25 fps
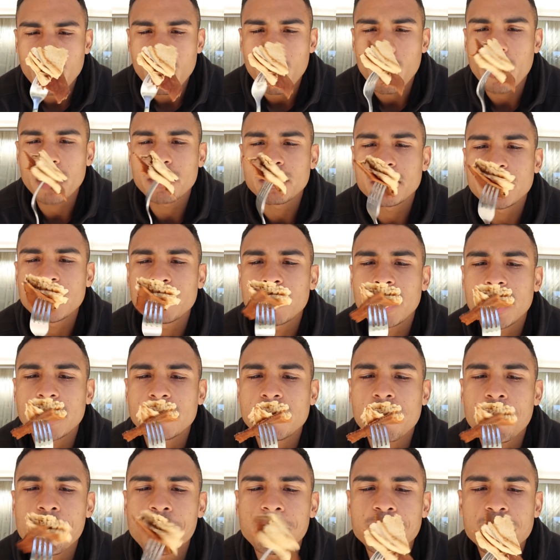One big
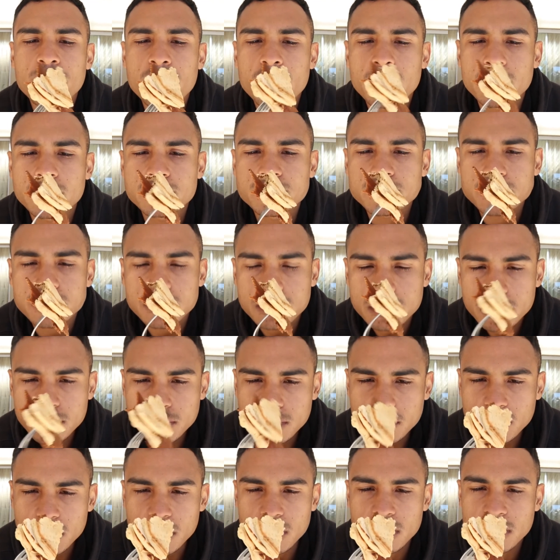bite.
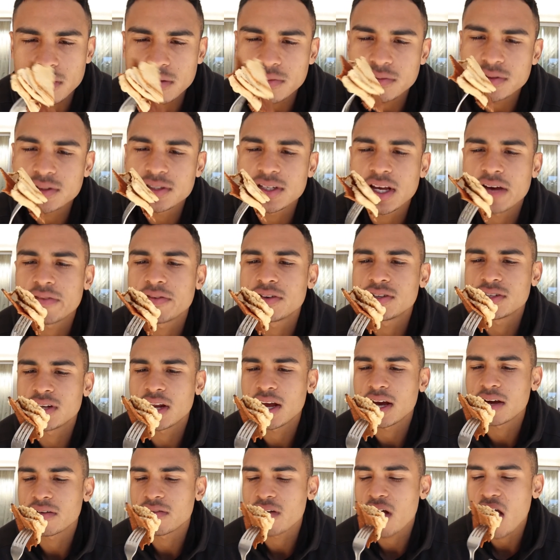Savage
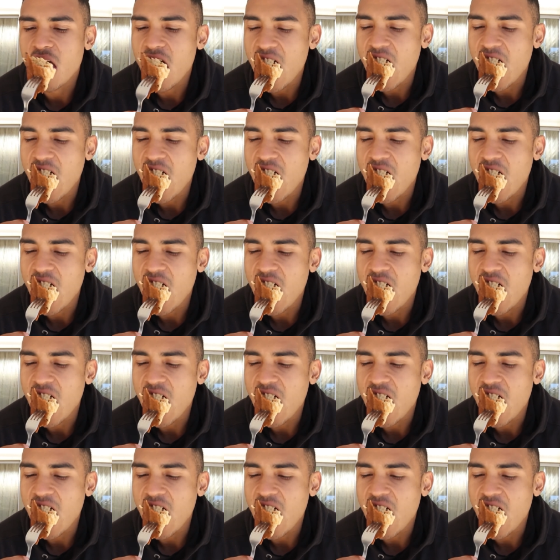life.